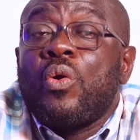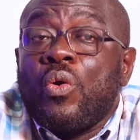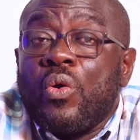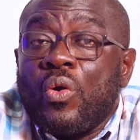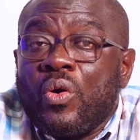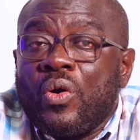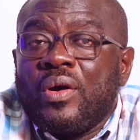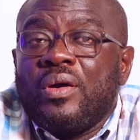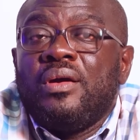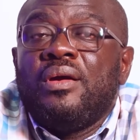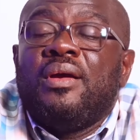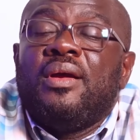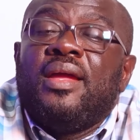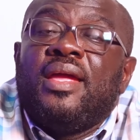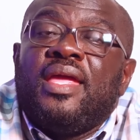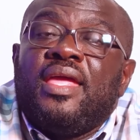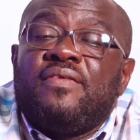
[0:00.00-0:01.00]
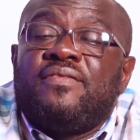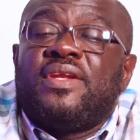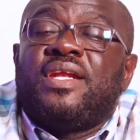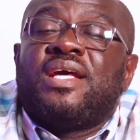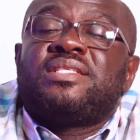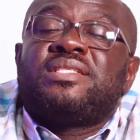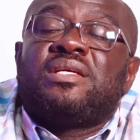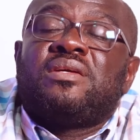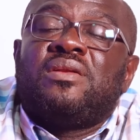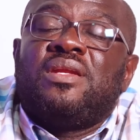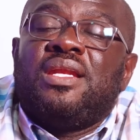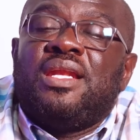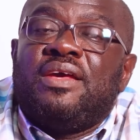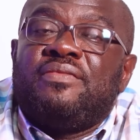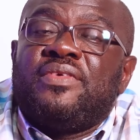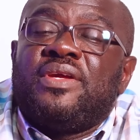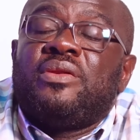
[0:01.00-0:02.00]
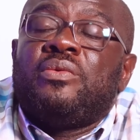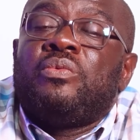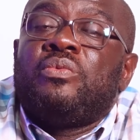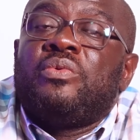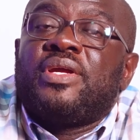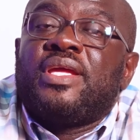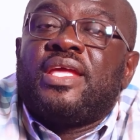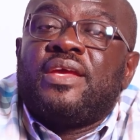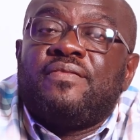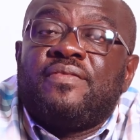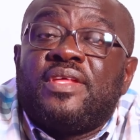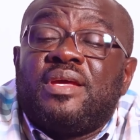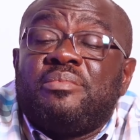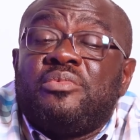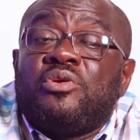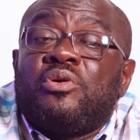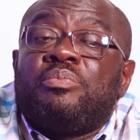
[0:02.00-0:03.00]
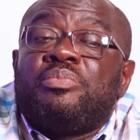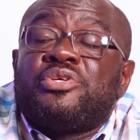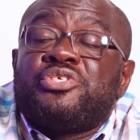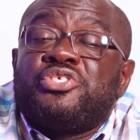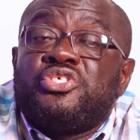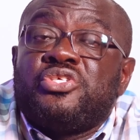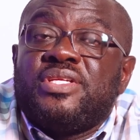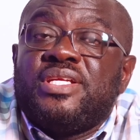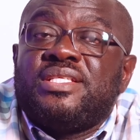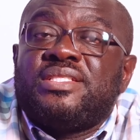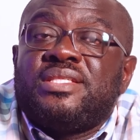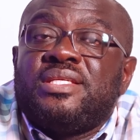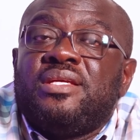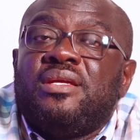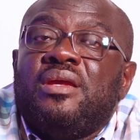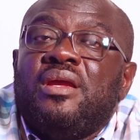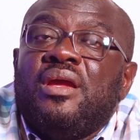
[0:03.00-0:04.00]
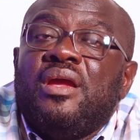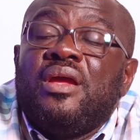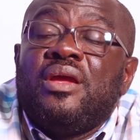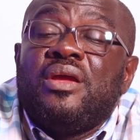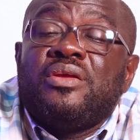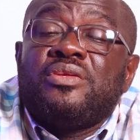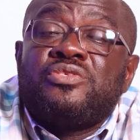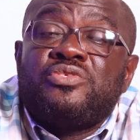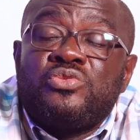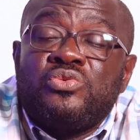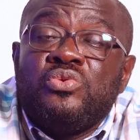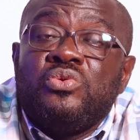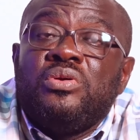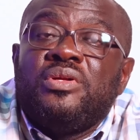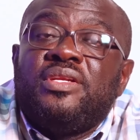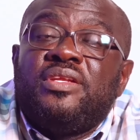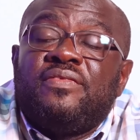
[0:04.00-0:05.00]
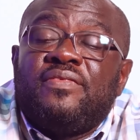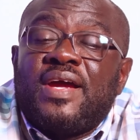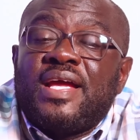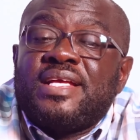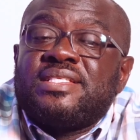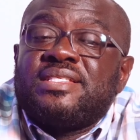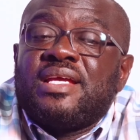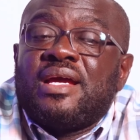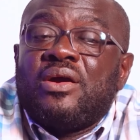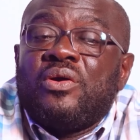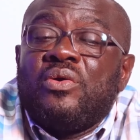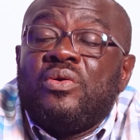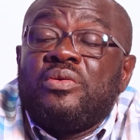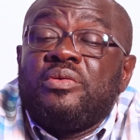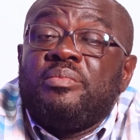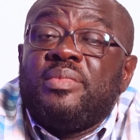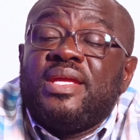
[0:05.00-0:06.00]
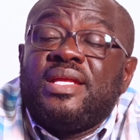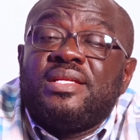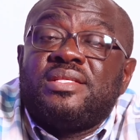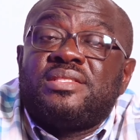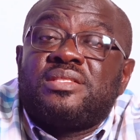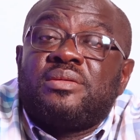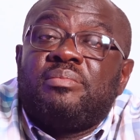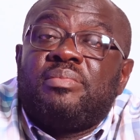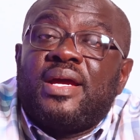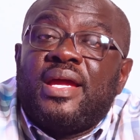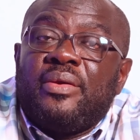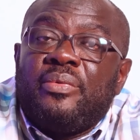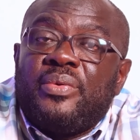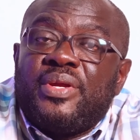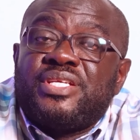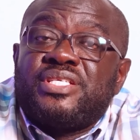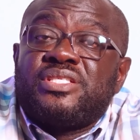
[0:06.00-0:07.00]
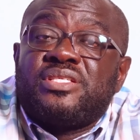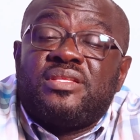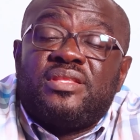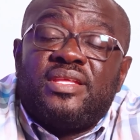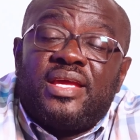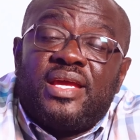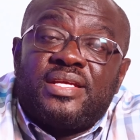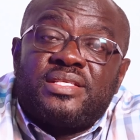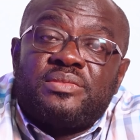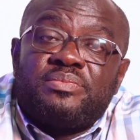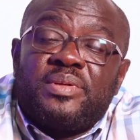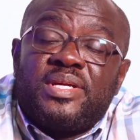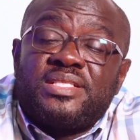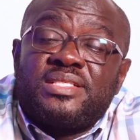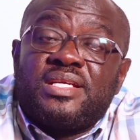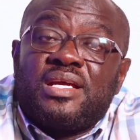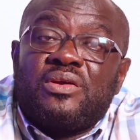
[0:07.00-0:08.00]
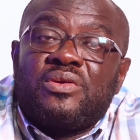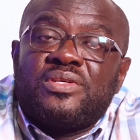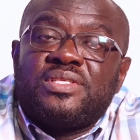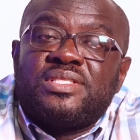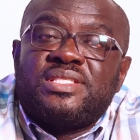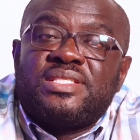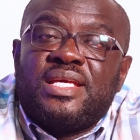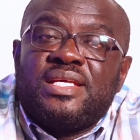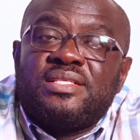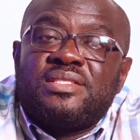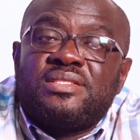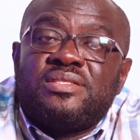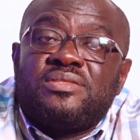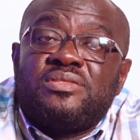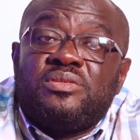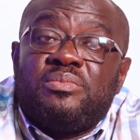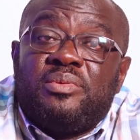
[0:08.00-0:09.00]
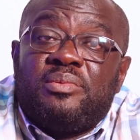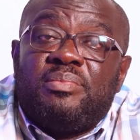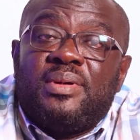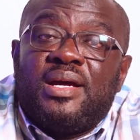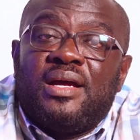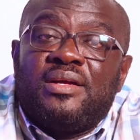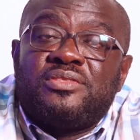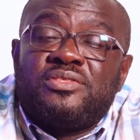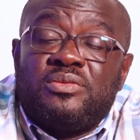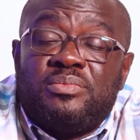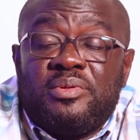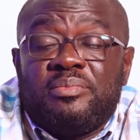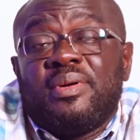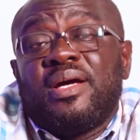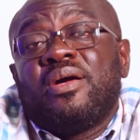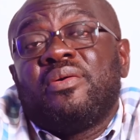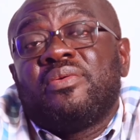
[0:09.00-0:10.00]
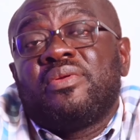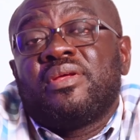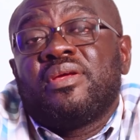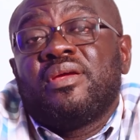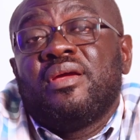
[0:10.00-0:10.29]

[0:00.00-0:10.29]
or even Article 11 would give them the opportunity to devise their own means by which they express their consent to be bound.